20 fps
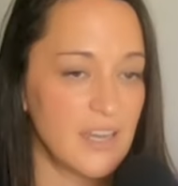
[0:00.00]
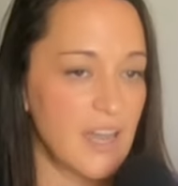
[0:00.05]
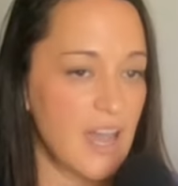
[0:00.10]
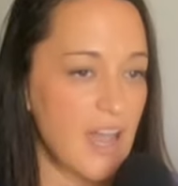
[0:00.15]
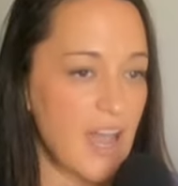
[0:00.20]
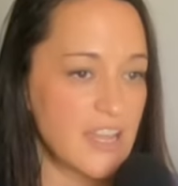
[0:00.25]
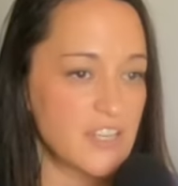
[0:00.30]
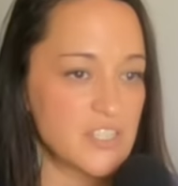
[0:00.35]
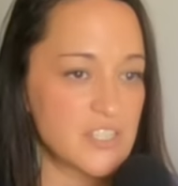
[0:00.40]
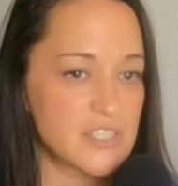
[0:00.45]

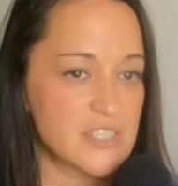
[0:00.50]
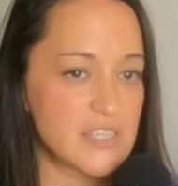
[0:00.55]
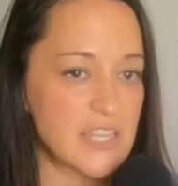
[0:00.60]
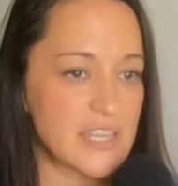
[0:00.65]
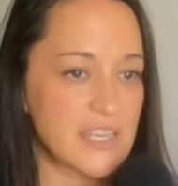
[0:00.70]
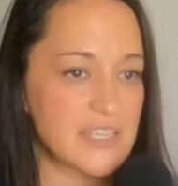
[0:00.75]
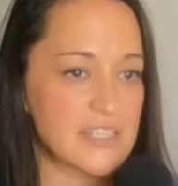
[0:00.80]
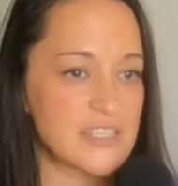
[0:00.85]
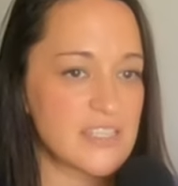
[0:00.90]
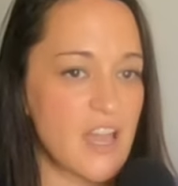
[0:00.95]
I just think
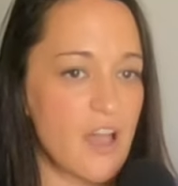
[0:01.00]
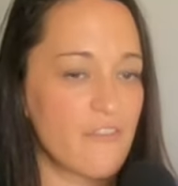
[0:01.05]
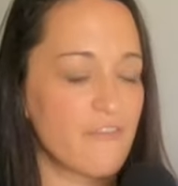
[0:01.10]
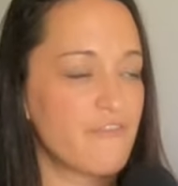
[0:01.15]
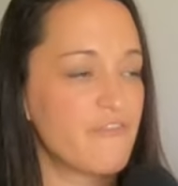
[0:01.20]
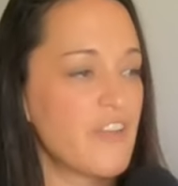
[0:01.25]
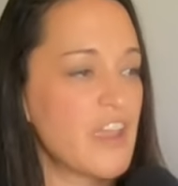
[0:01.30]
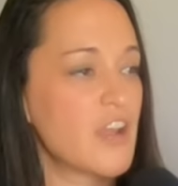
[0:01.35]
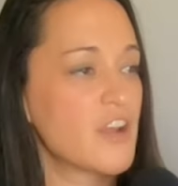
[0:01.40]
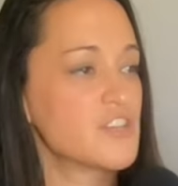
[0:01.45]
it's not
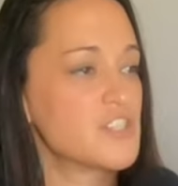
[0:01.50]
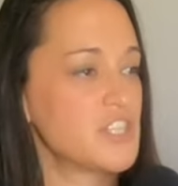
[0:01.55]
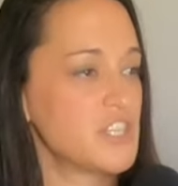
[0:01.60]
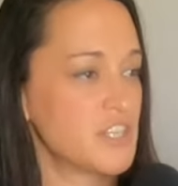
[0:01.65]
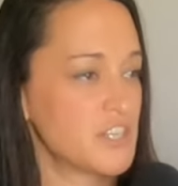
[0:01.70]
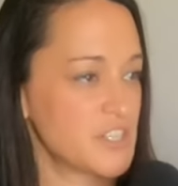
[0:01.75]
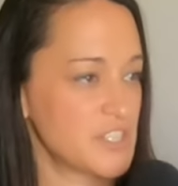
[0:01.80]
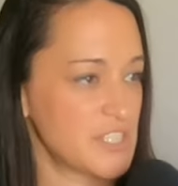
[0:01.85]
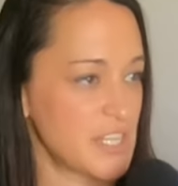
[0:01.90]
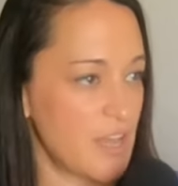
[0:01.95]
fair to
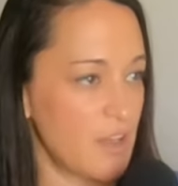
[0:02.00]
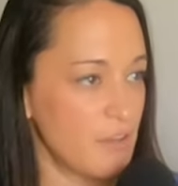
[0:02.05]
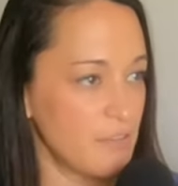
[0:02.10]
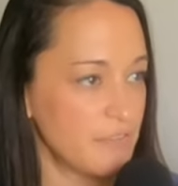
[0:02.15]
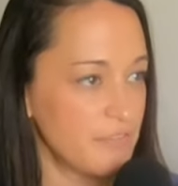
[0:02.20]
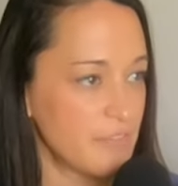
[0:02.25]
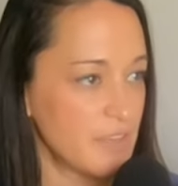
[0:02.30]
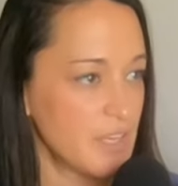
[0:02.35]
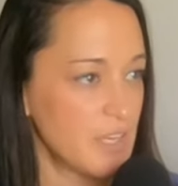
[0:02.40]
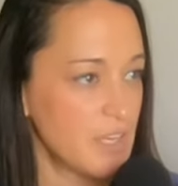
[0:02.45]

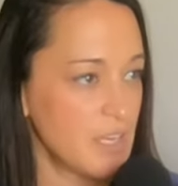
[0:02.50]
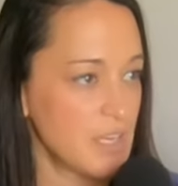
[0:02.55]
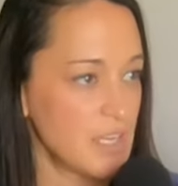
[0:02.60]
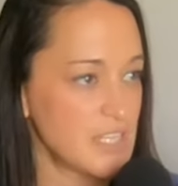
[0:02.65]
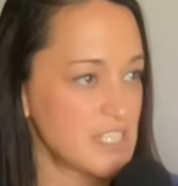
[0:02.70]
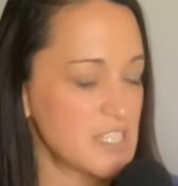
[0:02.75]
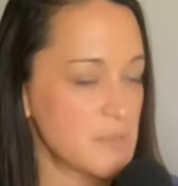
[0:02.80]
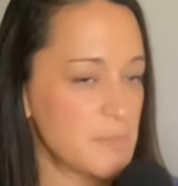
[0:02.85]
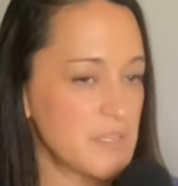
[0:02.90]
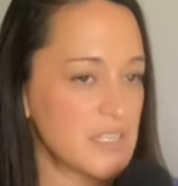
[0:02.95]
yourself
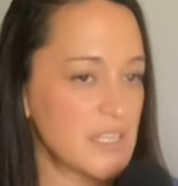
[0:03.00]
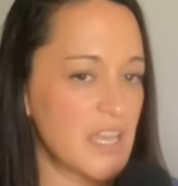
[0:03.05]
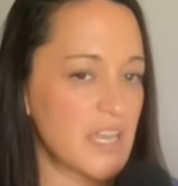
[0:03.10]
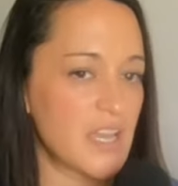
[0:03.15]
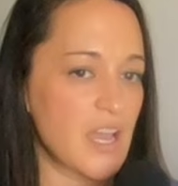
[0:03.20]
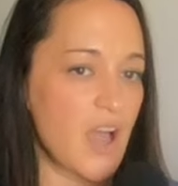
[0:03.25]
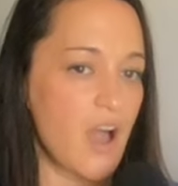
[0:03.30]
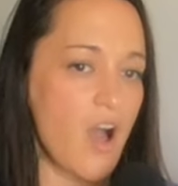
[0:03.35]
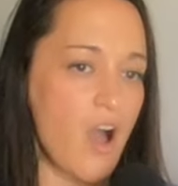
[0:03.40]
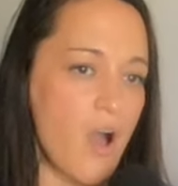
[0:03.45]
to be like,
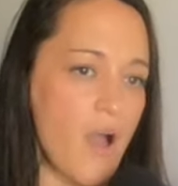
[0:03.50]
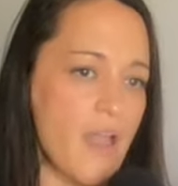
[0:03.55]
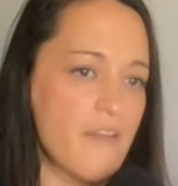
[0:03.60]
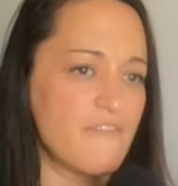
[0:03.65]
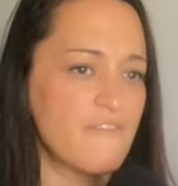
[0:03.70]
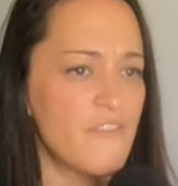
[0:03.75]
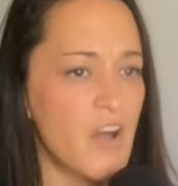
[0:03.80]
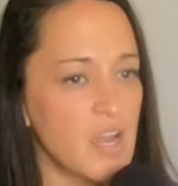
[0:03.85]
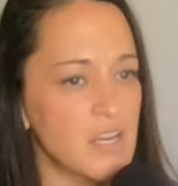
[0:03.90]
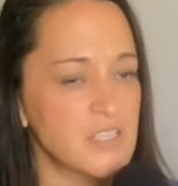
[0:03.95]
oh, I
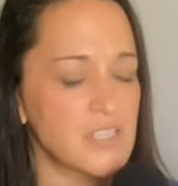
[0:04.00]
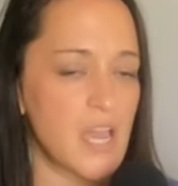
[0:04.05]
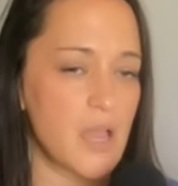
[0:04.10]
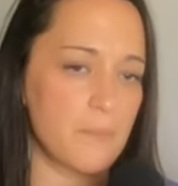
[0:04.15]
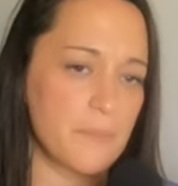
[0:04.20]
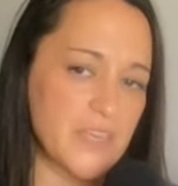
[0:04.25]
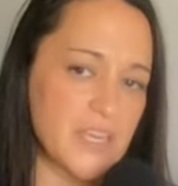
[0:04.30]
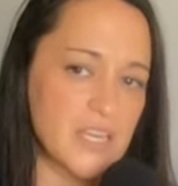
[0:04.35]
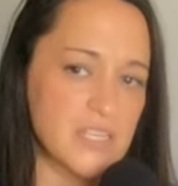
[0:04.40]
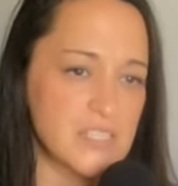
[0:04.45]
fucked up
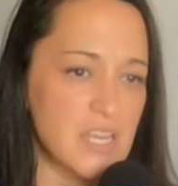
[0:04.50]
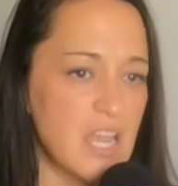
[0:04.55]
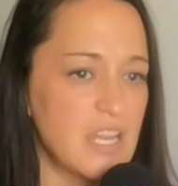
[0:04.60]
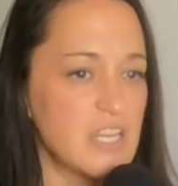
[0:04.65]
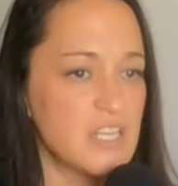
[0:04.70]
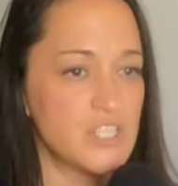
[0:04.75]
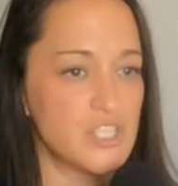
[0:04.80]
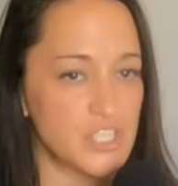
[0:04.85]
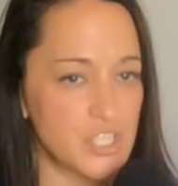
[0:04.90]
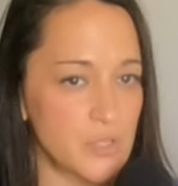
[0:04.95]
because I
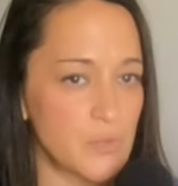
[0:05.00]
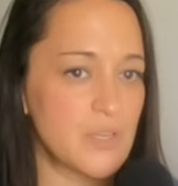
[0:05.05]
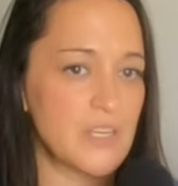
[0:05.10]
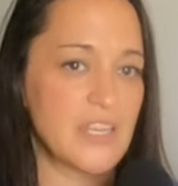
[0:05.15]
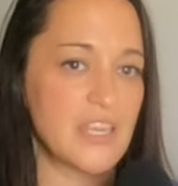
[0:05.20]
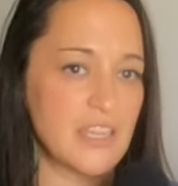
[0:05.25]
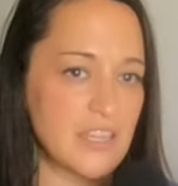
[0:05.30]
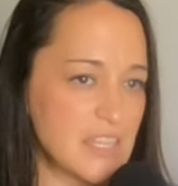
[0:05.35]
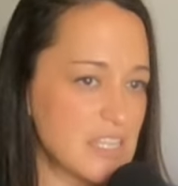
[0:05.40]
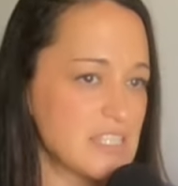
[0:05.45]
didn't do any
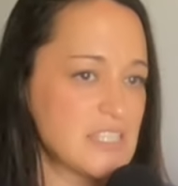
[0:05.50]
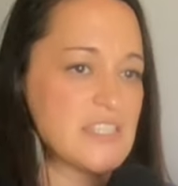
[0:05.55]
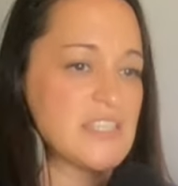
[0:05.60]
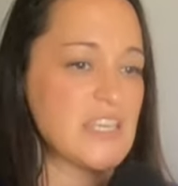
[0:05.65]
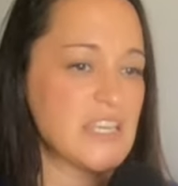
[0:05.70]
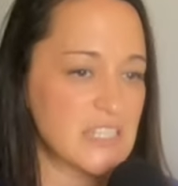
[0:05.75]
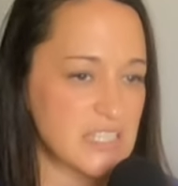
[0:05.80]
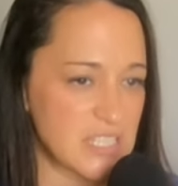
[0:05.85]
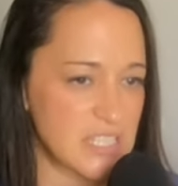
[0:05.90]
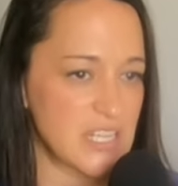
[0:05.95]
of this
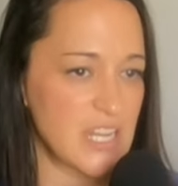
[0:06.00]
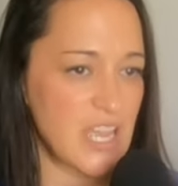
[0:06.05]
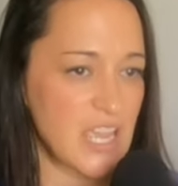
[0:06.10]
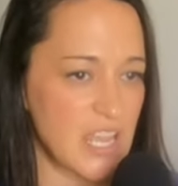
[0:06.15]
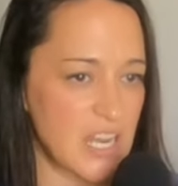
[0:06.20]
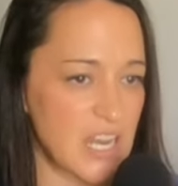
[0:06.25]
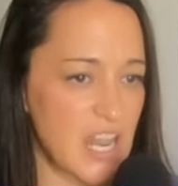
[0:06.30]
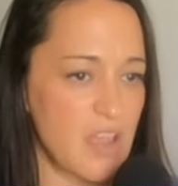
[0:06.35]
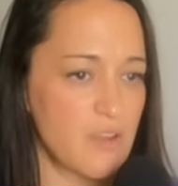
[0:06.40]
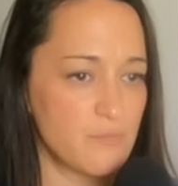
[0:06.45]
thing tonight,
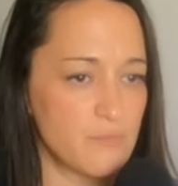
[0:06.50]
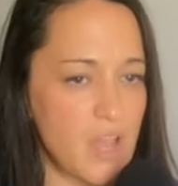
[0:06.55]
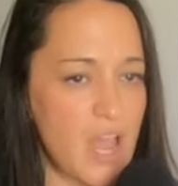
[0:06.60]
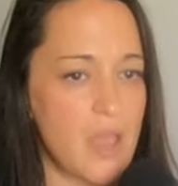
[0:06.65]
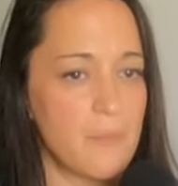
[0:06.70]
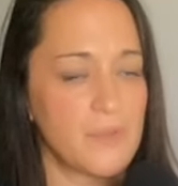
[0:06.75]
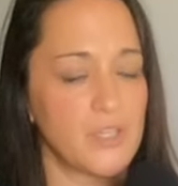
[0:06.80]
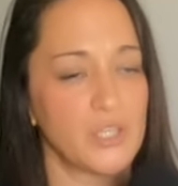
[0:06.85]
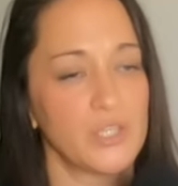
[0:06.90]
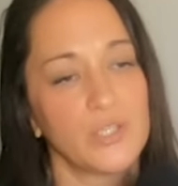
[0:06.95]
and I'm I'm
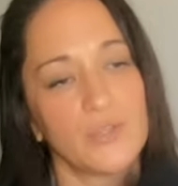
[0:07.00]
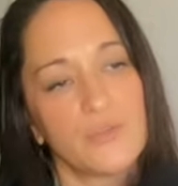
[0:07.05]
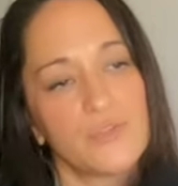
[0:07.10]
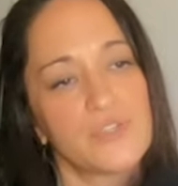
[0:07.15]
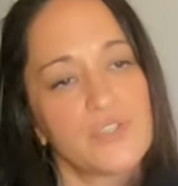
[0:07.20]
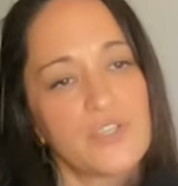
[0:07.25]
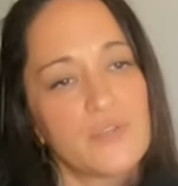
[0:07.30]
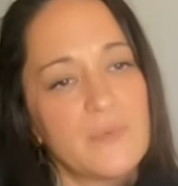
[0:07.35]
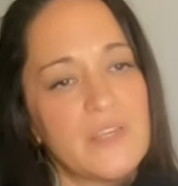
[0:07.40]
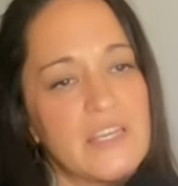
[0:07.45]
a
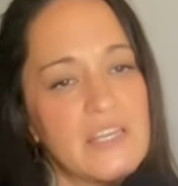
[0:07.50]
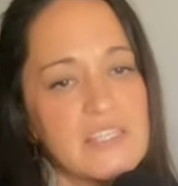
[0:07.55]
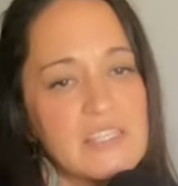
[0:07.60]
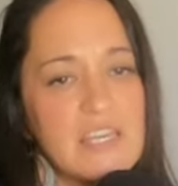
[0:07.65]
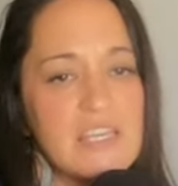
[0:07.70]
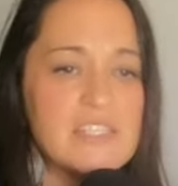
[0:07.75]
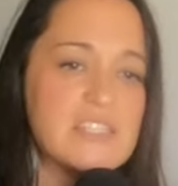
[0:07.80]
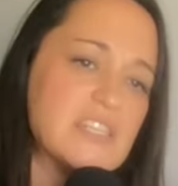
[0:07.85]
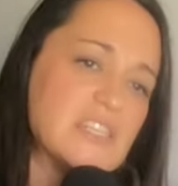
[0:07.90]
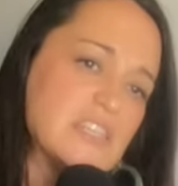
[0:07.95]
loser because I
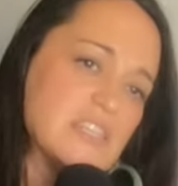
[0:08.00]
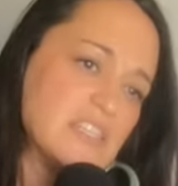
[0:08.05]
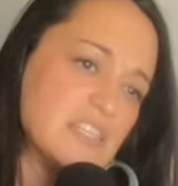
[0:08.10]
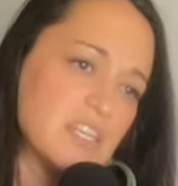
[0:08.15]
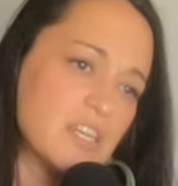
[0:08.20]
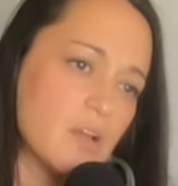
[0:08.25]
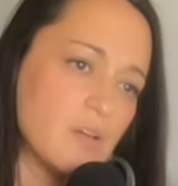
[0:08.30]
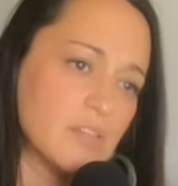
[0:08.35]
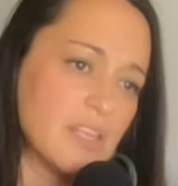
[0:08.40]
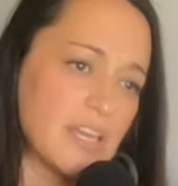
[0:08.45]
did, you
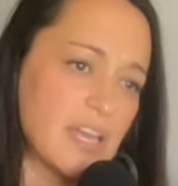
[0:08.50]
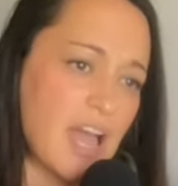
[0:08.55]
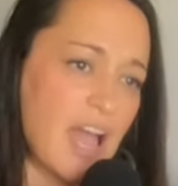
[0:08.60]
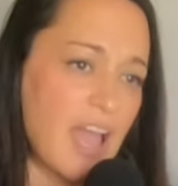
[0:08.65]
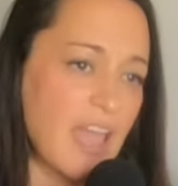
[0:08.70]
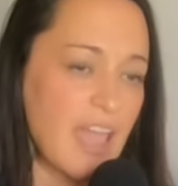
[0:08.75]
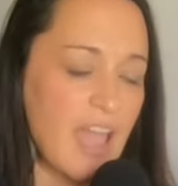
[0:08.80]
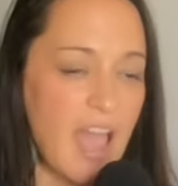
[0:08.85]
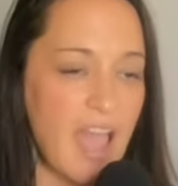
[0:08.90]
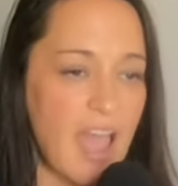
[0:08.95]
know, like
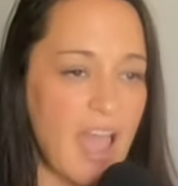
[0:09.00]
I, I